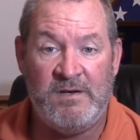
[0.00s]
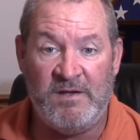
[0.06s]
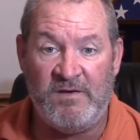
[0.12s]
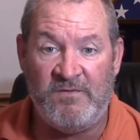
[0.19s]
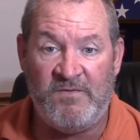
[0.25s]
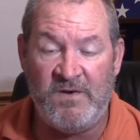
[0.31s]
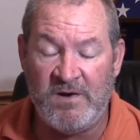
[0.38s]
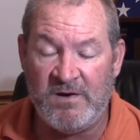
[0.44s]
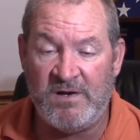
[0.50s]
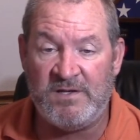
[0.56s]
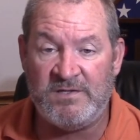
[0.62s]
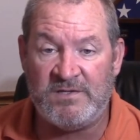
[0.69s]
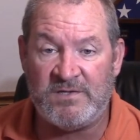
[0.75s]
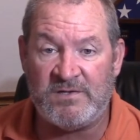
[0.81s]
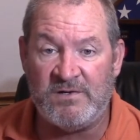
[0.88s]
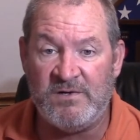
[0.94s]
If you're
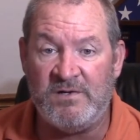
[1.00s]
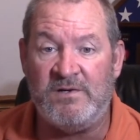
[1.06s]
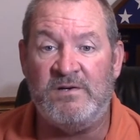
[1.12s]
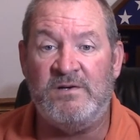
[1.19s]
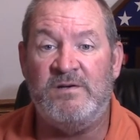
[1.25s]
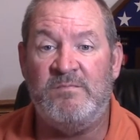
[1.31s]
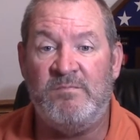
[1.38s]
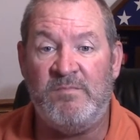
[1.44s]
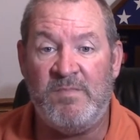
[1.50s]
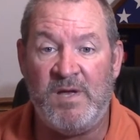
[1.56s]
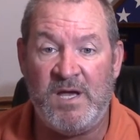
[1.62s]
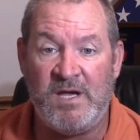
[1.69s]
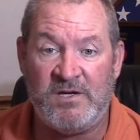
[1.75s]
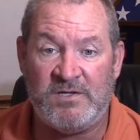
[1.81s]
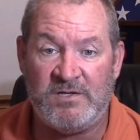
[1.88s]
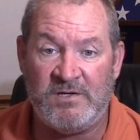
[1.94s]
uncertain,
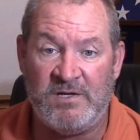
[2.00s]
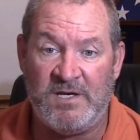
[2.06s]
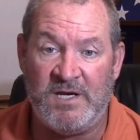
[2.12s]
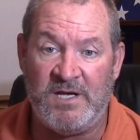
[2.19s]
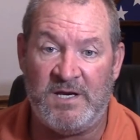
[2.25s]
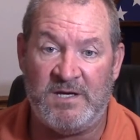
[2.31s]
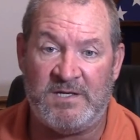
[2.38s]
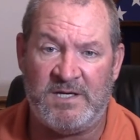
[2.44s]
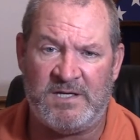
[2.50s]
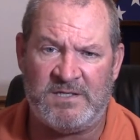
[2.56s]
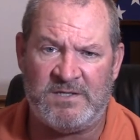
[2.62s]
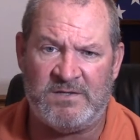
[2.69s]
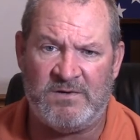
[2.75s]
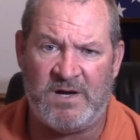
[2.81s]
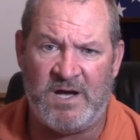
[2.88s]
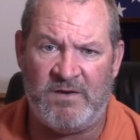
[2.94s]
make sure you get a
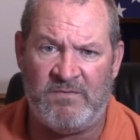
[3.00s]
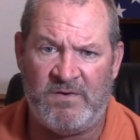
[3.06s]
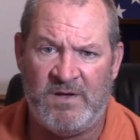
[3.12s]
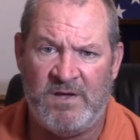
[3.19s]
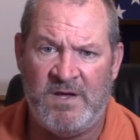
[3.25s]
test drive.